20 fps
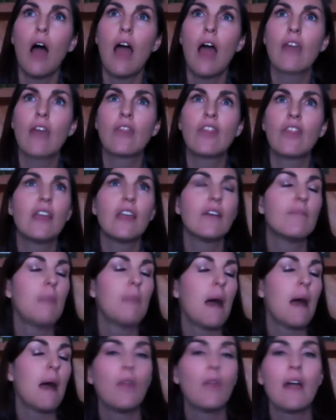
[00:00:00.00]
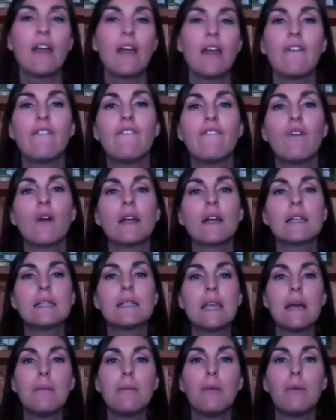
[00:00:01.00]
think about, like, for
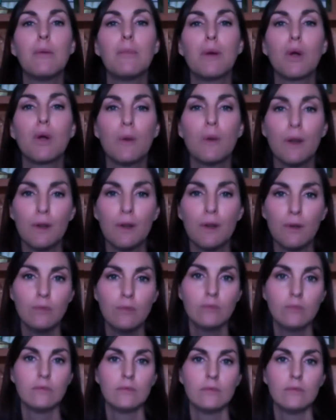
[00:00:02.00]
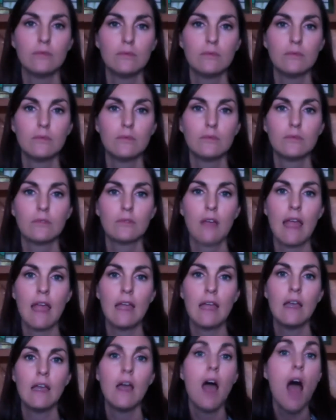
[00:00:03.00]
example, Peru,
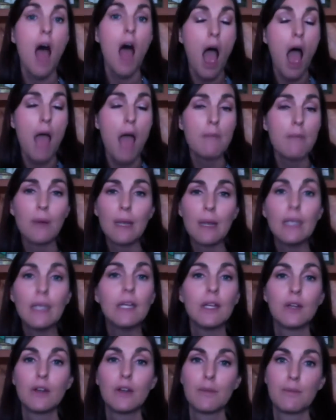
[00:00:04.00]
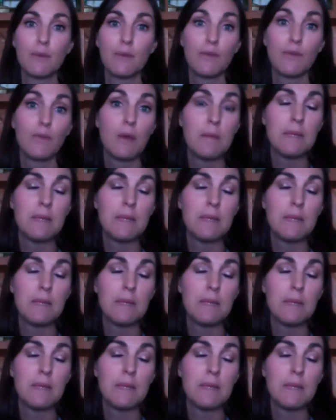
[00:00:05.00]
right? I'm bringing a group of women